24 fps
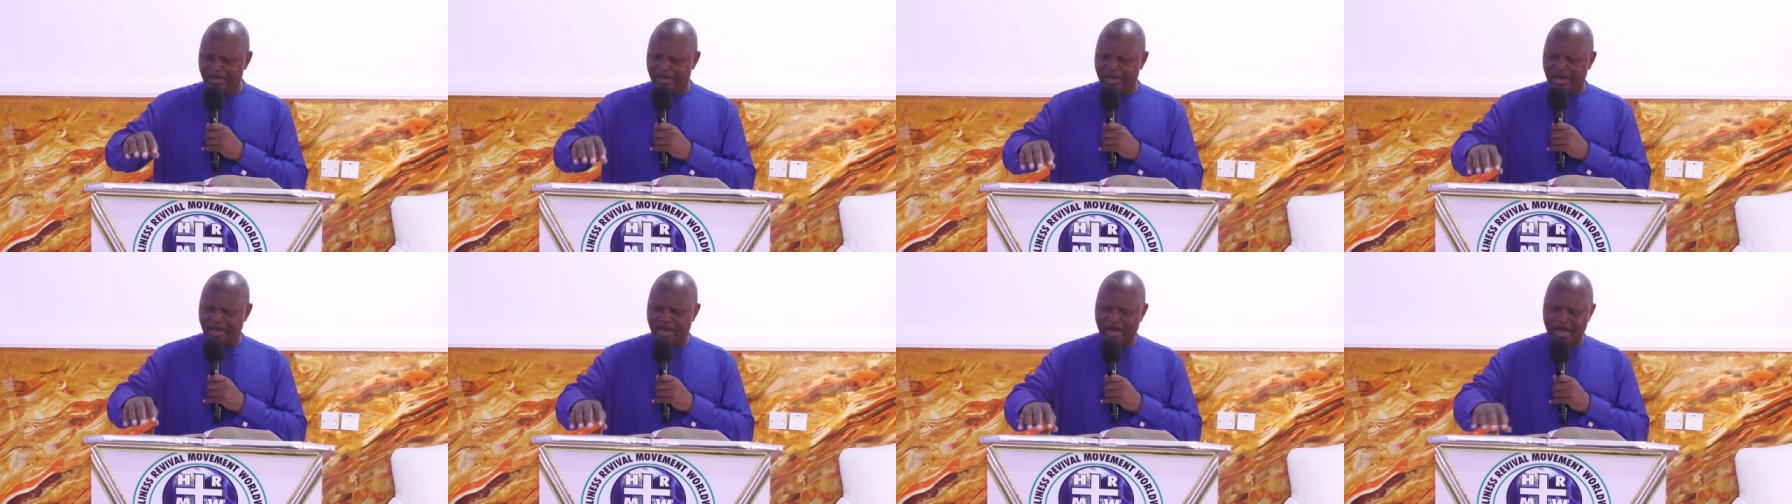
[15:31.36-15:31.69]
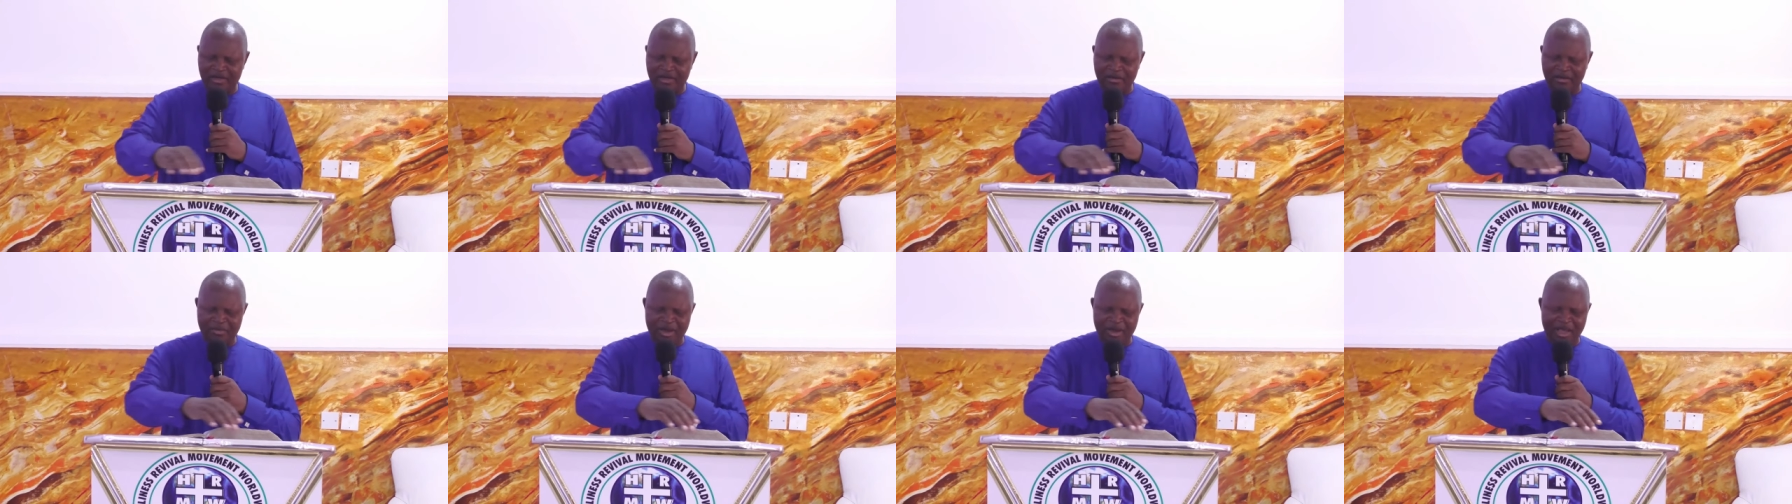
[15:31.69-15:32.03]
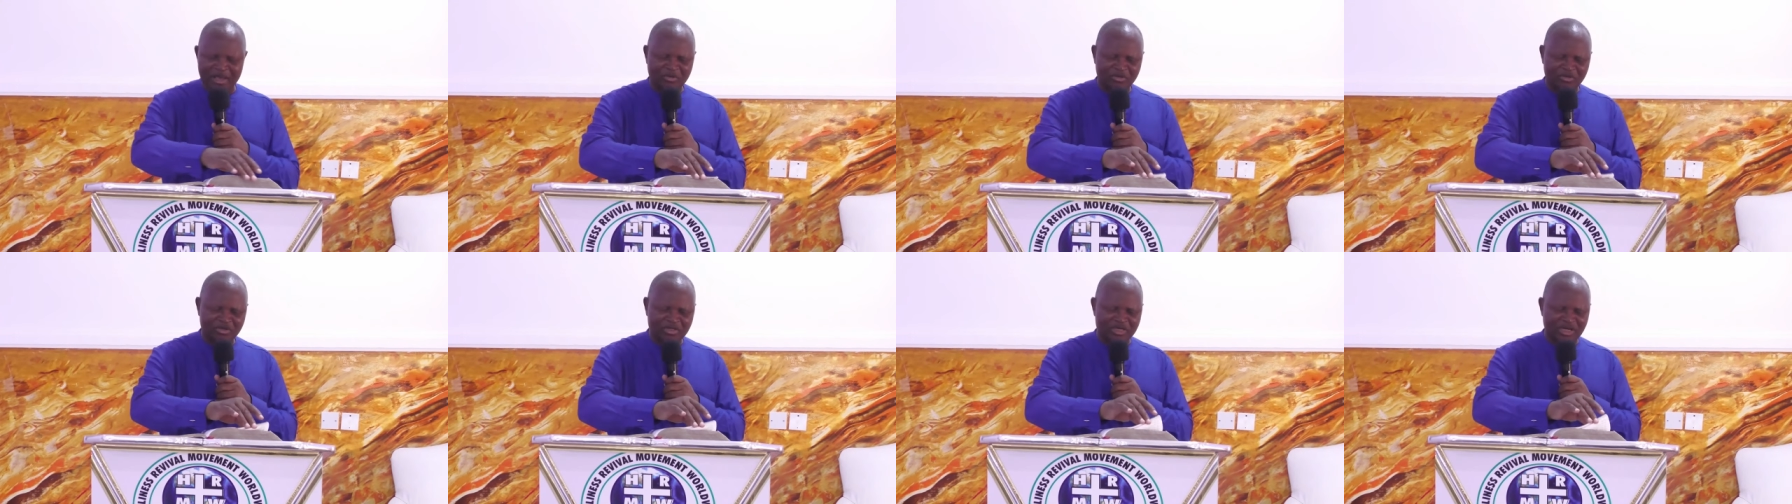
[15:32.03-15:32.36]
And the
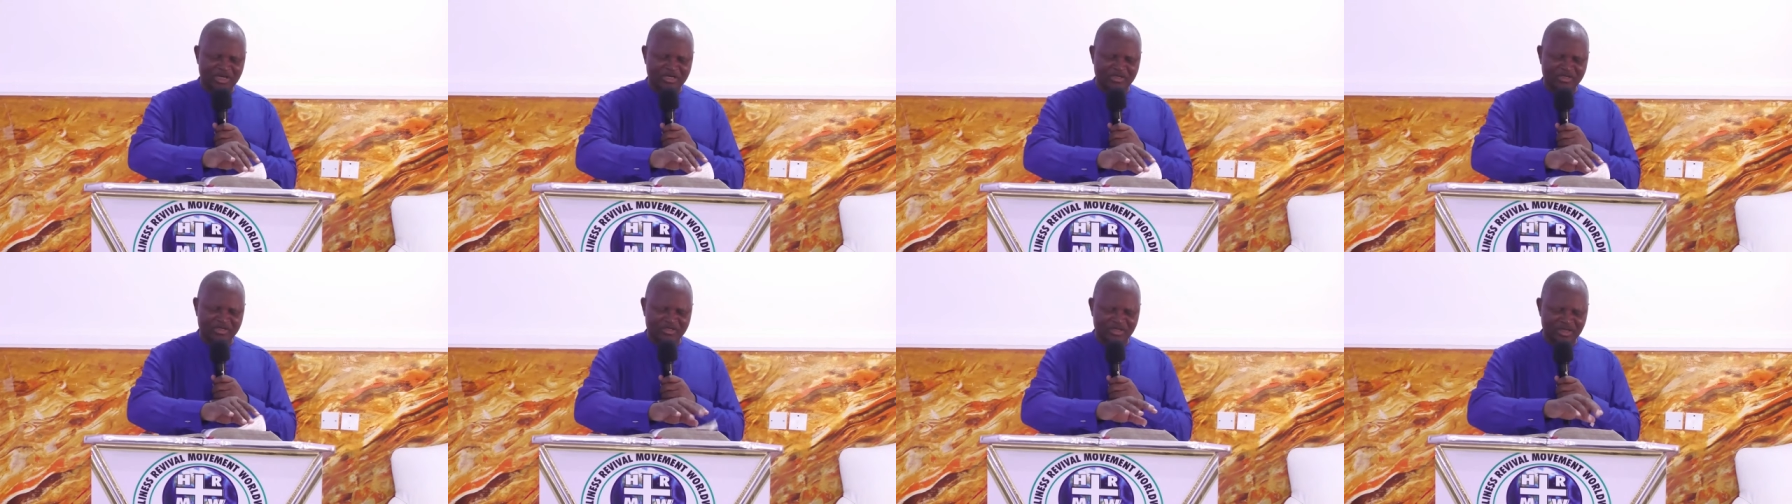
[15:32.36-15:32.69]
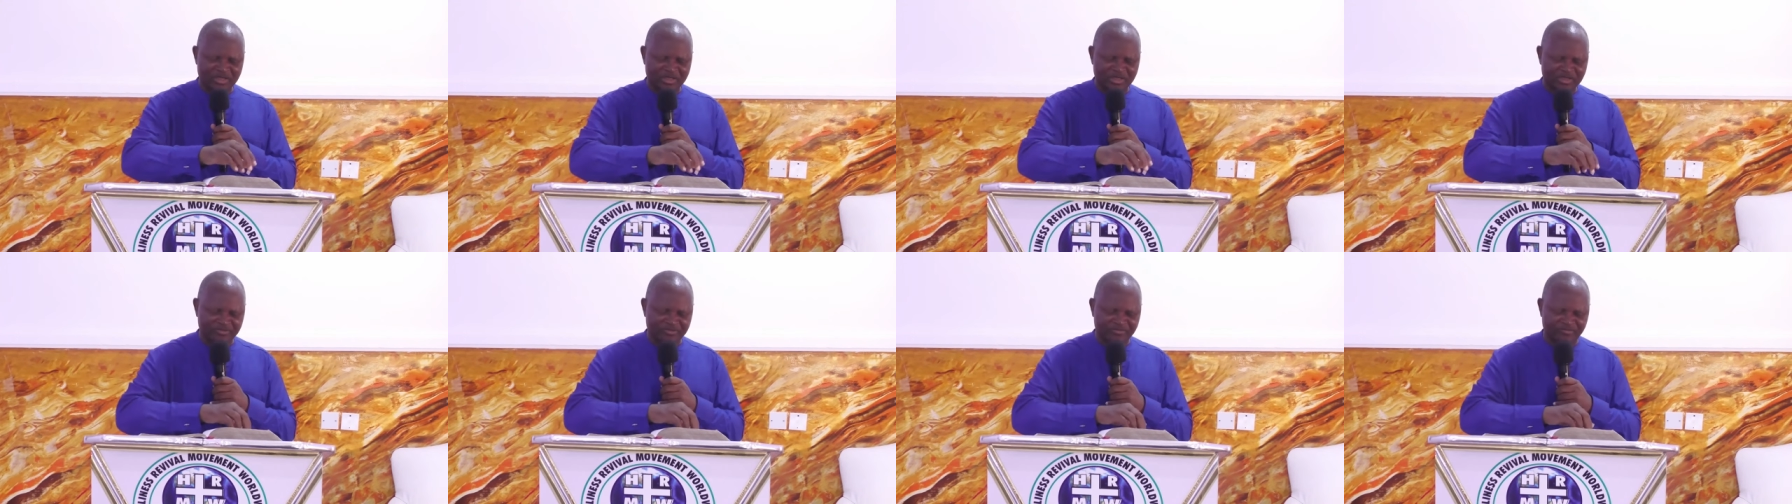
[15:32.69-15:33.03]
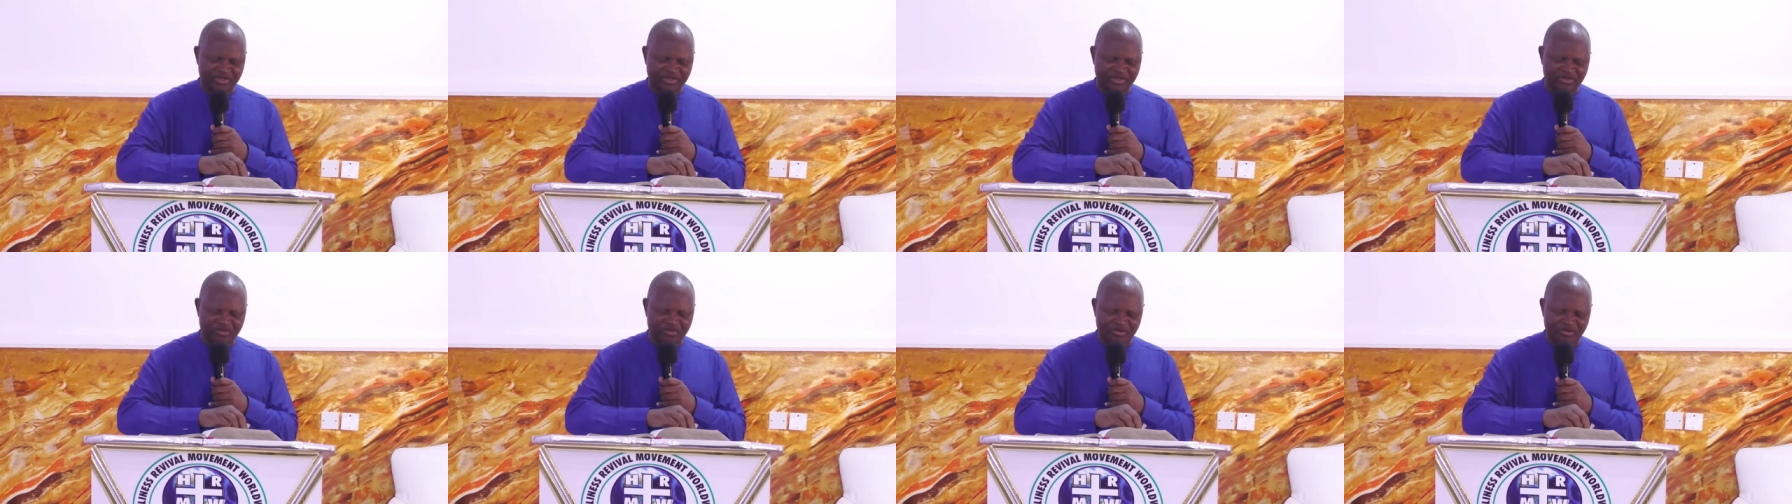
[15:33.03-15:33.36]
Bible tells us in 1
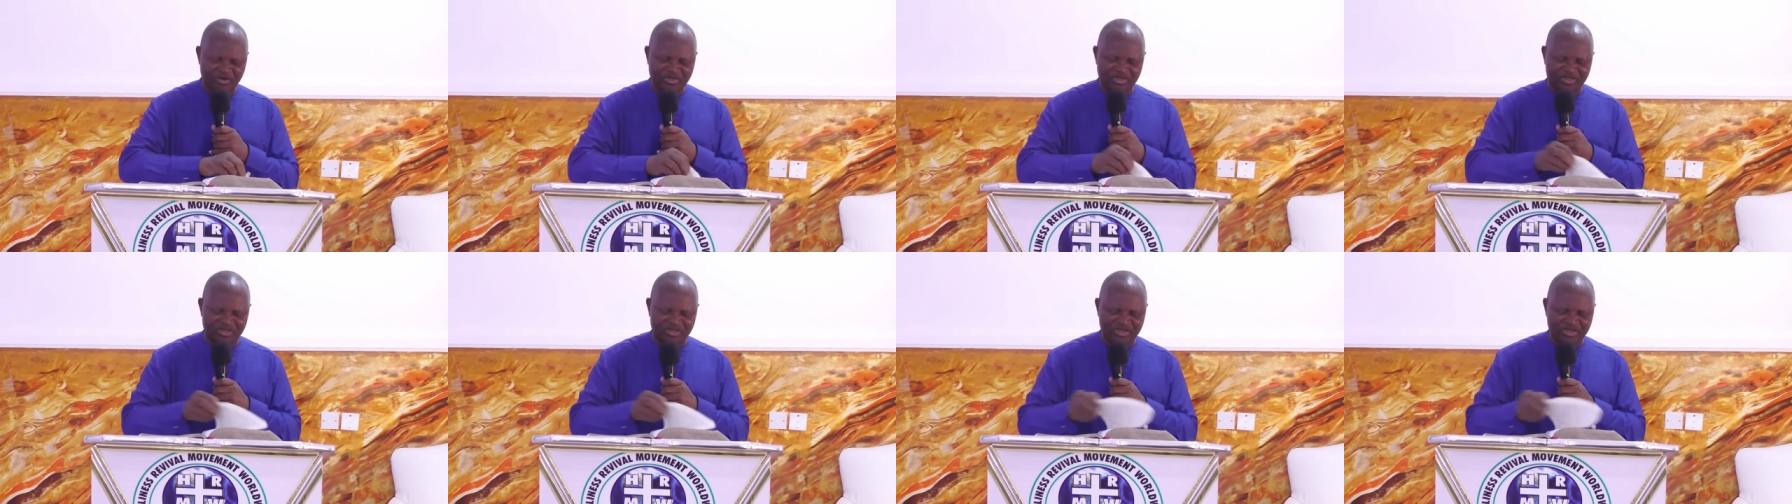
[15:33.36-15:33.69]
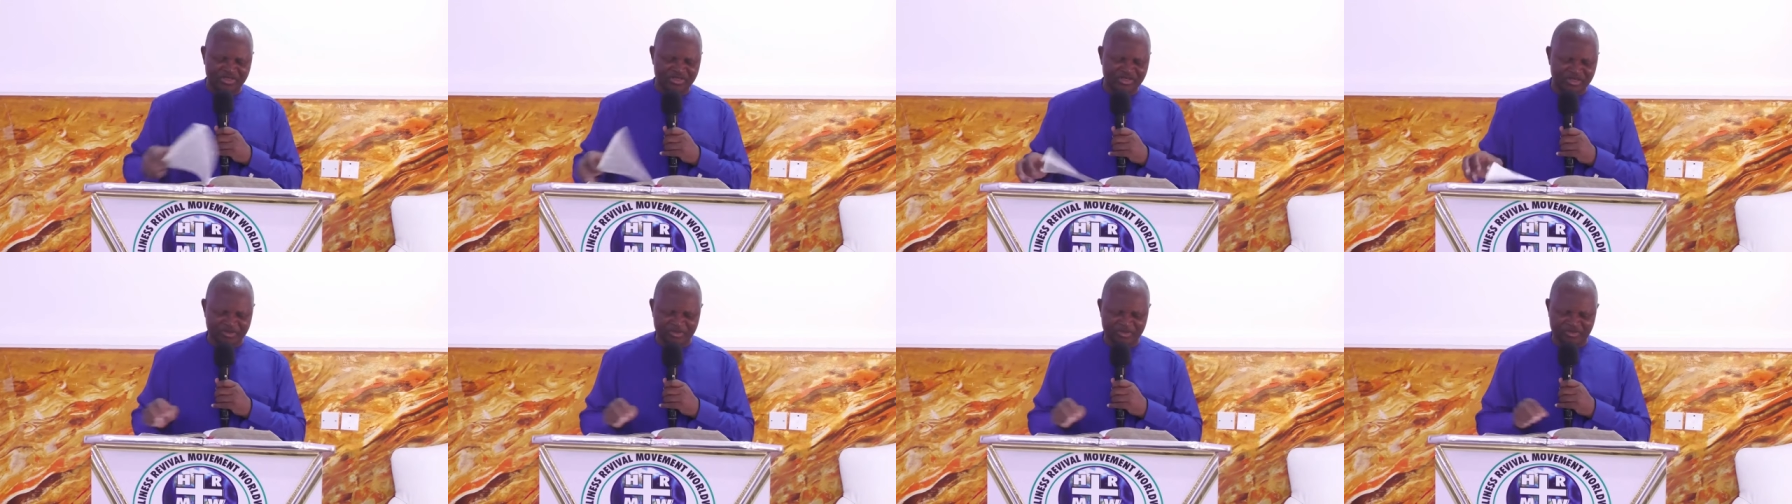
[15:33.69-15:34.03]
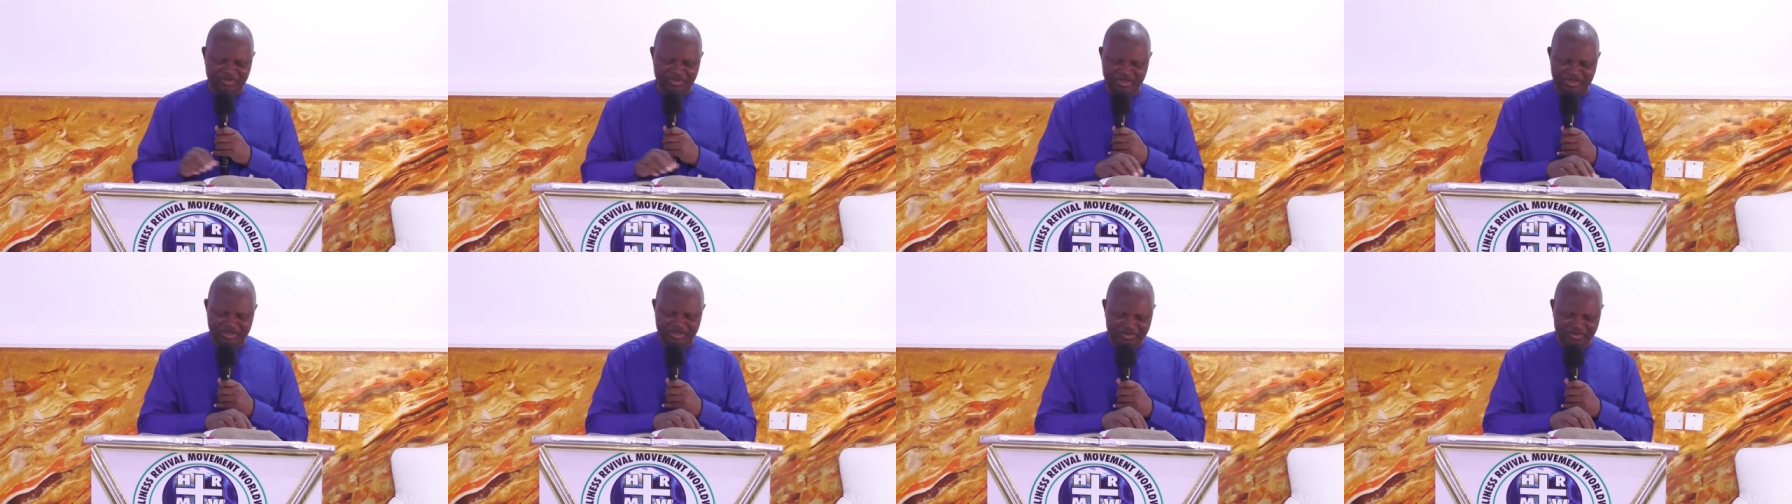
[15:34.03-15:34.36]
Corinthians chapter
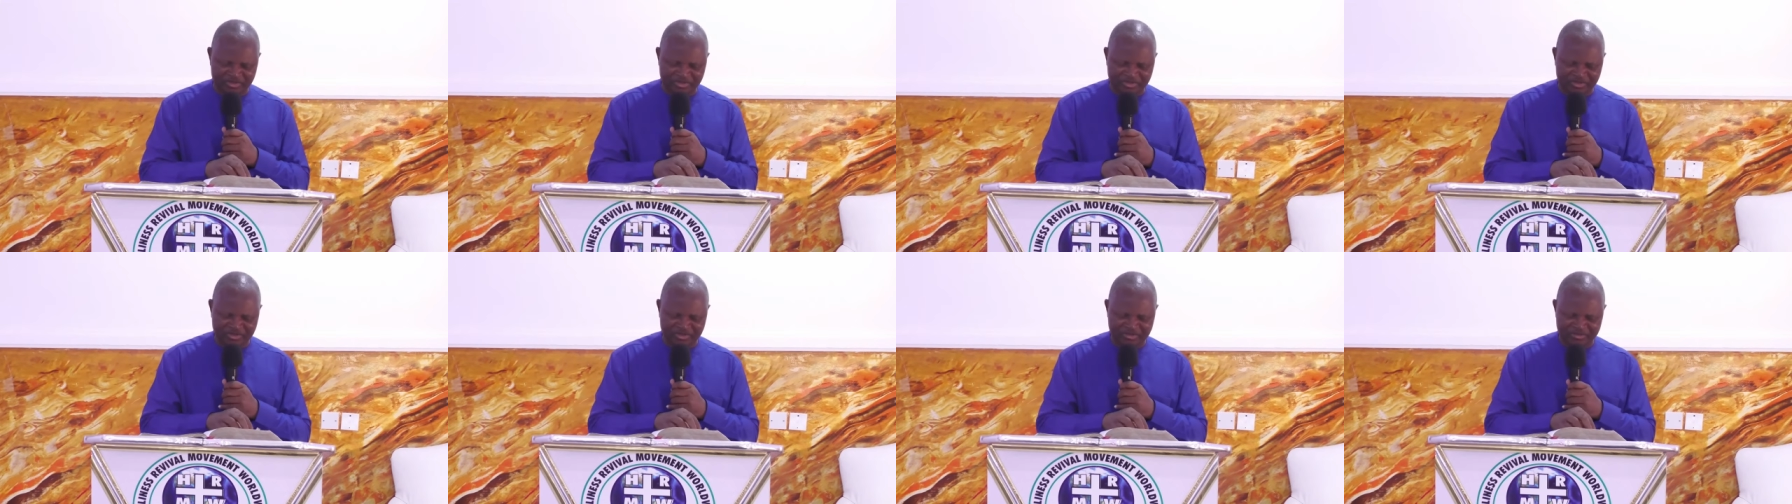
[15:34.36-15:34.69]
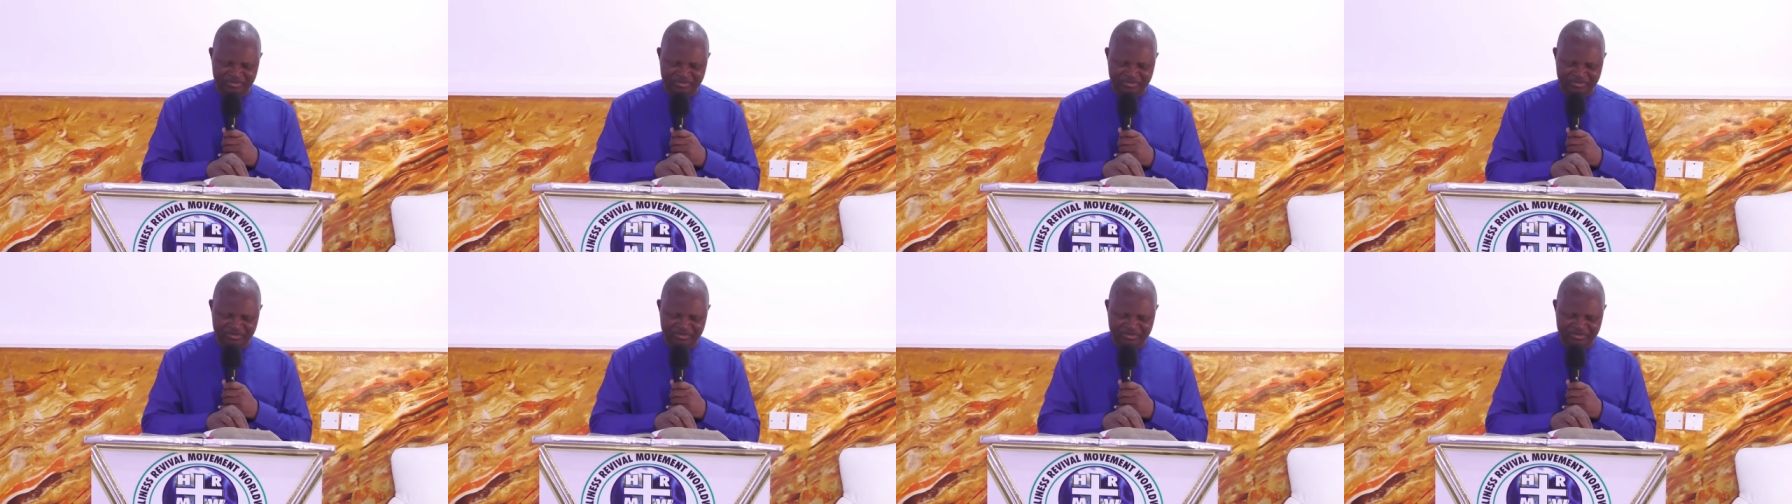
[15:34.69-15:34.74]
6,